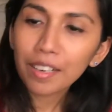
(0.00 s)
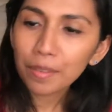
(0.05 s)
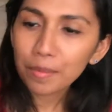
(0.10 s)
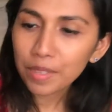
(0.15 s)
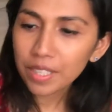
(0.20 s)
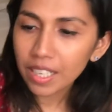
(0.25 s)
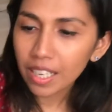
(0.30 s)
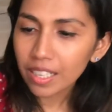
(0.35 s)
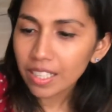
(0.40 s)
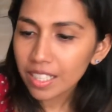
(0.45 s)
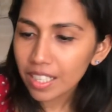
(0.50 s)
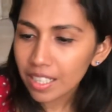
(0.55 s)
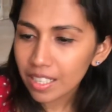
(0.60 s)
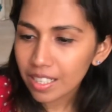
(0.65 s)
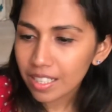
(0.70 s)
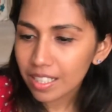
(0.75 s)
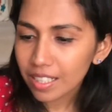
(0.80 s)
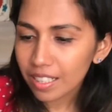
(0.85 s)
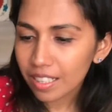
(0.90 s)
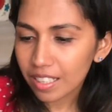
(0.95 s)
scented.
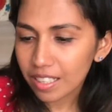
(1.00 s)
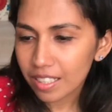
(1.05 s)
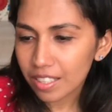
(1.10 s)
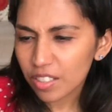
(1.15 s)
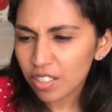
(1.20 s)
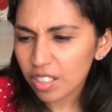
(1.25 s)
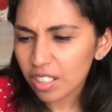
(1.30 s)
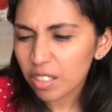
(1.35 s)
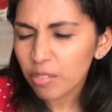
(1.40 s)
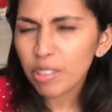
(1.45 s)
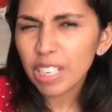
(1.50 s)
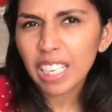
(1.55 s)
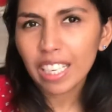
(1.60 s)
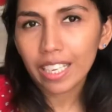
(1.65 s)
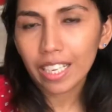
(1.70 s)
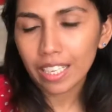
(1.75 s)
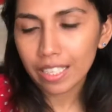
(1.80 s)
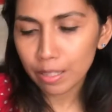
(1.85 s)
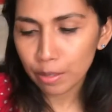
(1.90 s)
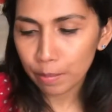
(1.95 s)
It's a really
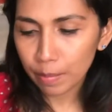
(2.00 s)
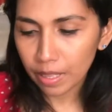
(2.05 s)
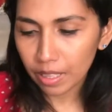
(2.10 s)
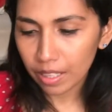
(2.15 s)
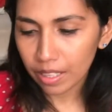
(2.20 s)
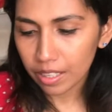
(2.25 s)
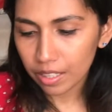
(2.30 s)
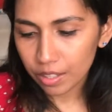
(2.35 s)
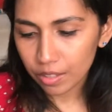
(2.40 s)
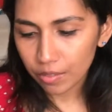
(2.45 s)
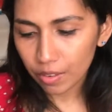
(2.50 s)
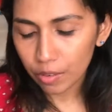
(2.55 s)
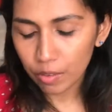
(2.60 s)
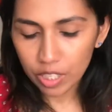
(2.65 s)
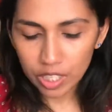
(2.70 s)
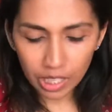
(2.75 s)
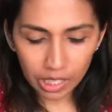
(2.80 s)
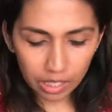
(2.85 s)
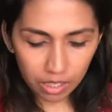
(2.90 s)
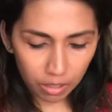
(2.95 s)
nice smell and it's very
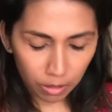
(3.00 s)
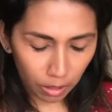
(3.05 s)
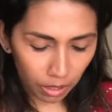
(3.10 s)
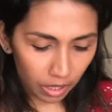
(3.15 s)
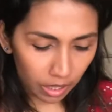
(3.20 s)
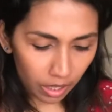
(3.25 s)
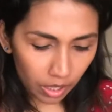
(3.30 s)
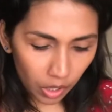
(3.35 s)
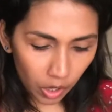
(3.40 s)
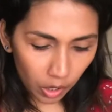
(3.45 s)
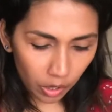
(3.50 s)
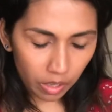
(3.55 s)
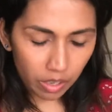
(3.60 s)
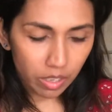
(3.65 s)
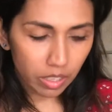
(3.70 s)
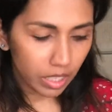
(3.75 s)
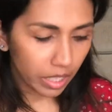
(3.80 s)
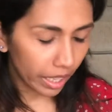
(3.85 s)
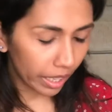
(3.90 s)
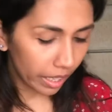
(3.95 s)
gentle on
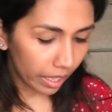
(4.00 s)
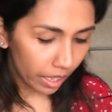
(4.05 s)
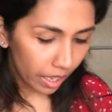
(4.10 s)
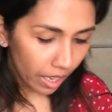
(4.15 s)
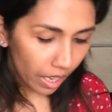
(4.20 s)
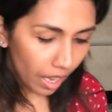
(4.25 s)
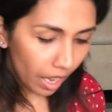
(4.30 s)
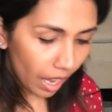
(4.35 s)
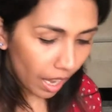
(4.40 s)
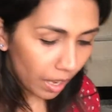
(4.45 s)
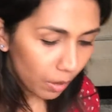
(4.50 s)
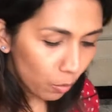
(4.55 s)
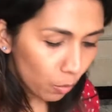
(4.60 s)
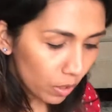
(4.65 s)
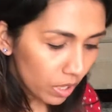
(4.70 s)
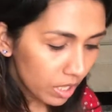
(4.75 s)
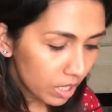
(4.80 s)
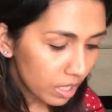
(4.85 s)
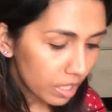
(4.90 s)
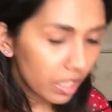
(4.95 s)
her skin. I
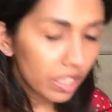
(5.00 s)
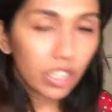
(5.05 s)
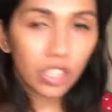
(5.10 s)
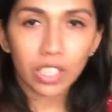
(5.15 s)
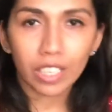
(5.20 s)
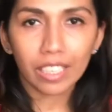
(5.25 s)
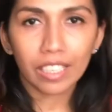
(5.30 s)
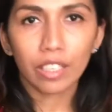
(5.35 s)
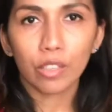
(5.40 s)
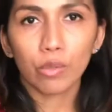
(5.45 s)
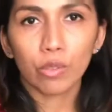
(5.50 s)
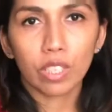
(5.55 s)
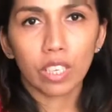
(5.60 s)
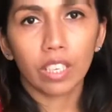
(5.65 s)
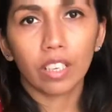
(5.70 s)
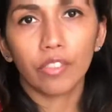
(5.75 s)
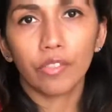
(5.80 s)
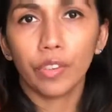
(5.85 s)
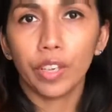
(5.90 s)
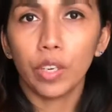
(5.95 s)
was initially
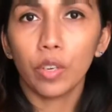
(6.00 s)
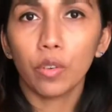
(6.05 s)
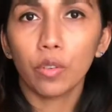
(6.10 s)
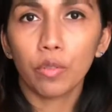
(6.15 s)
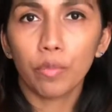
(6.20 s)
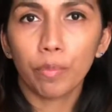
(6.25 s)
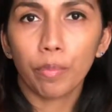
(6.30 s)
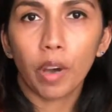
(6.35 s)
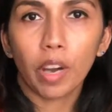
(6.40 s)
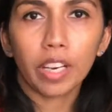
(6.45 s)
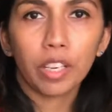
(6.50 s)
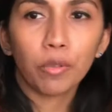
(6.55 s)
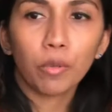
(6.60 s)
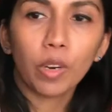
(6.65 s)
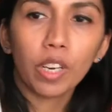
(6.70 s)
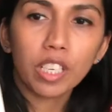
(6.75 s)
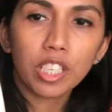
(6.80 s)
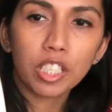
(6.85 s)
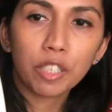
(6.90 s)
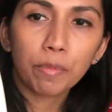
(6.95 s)
using a Vino body
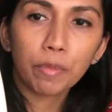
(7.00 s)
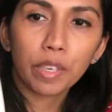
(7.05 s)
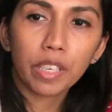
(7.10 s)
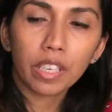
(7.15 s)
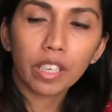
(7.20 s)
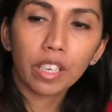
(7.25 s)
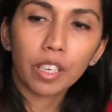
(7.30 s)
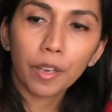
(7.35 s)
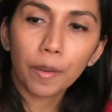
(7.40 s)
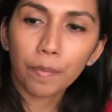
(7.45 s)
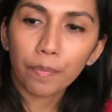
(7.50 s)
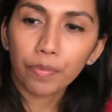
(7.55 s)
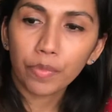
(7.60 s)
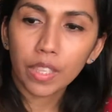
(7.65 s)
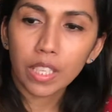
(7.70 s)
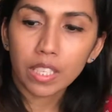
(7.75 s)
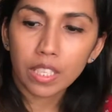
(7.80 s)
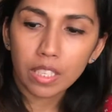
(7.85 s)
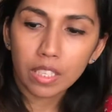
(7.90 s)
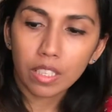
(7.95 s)
wash, but
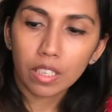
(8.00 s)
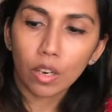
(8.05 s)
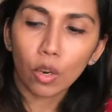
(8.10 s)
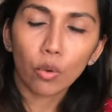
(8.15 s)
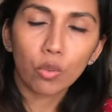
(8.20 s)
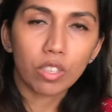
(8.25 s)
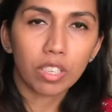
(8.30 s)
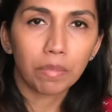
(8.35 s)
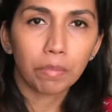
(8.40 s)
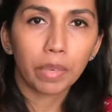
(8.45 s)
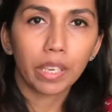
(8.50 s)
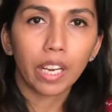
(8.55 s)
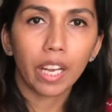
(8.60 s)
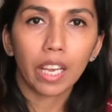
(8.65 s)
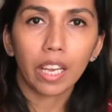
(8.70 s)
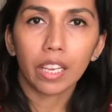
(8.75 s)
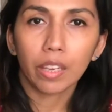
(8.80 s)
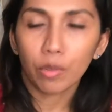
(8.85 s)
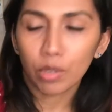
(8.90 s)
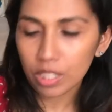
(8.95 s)
this is a lotion, but
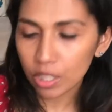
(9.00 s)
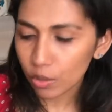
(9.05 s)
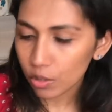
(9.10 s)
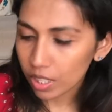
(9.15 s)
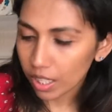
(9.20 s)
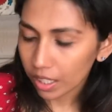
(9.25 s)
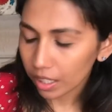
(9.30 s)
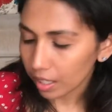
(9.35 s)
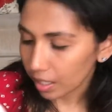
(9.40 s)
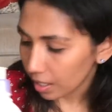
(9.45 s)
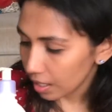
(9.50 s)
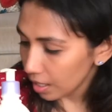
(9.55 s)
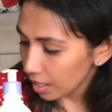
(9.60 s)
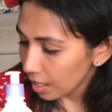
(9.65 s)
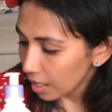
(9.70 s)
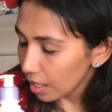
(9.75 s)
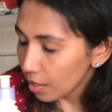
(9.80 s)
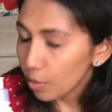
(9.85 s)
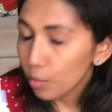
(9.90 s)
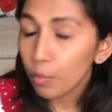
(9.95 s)
I was using the
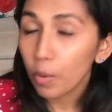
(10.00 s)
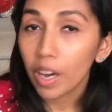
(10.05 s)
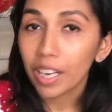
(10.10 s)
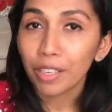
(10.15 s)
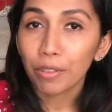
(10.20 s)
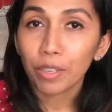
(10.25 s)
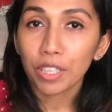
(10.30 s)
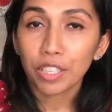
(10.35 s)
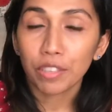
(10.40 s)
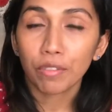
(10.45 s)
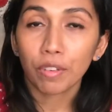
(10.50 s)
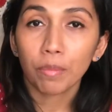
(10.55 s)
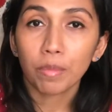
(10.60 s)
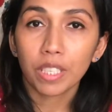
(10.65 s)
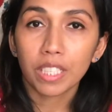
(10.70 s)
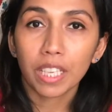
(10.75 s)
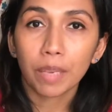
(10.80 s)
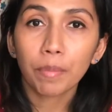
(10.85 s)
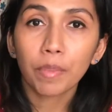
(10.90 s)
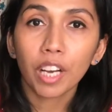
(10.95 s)
body wash from
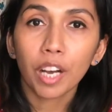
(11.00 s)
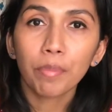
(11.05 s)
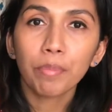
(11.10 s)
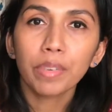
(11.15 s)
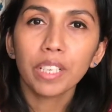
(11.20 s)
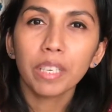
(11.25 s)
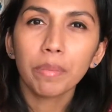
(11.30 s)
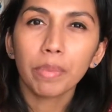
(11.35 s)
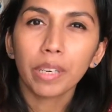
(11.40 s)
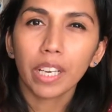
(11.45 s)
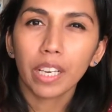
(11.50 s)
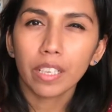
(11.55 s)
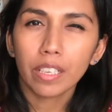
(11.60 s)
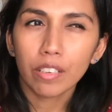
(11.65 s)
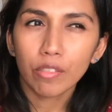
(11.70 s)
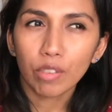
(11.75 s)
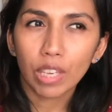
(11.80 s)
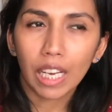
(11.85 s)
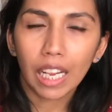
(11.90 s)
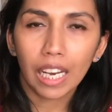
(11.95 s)
the same company, but I
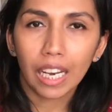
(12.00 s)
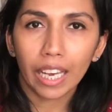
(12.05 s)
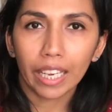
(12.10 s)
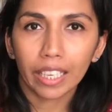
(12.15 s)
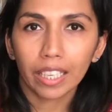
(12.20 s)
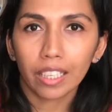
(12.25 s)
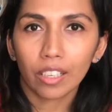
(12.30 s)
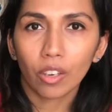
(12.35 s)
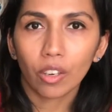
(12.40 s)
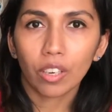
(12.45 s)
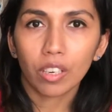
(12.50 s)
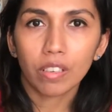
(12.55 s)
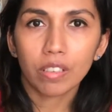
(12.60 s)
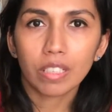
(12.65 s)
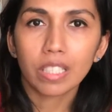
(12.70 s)
didn't really like it on her